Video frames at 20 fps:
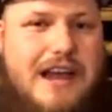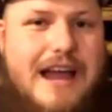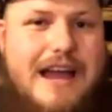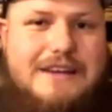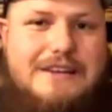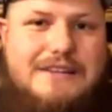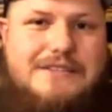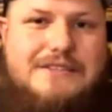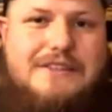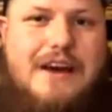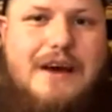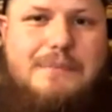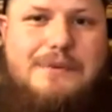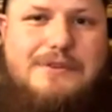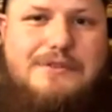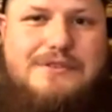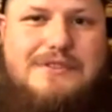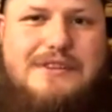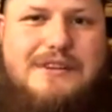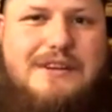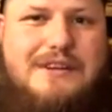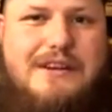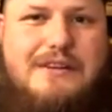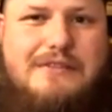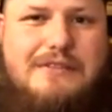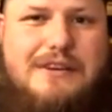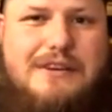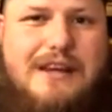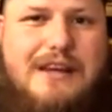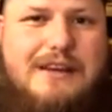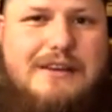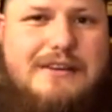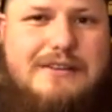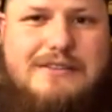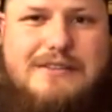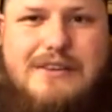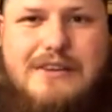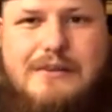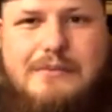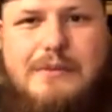I had to stop using it every day
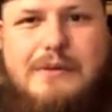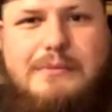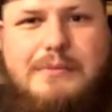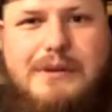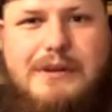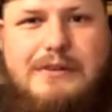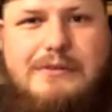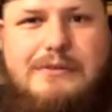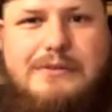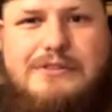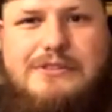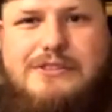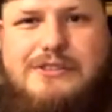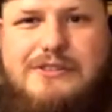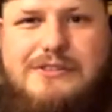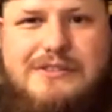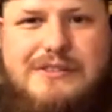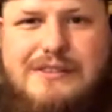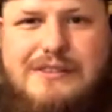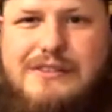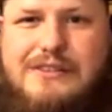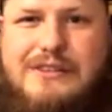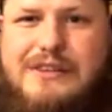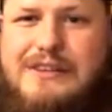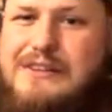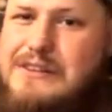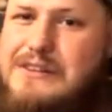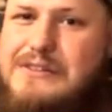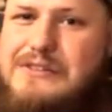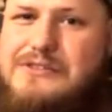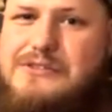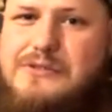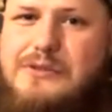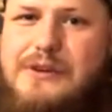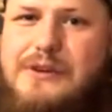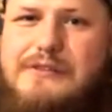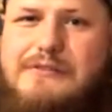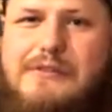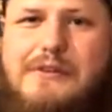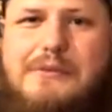because like my beard was just getting
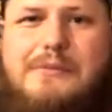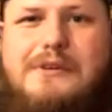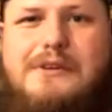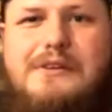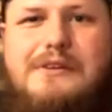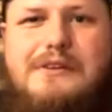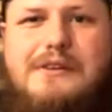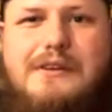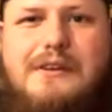destroyed from it.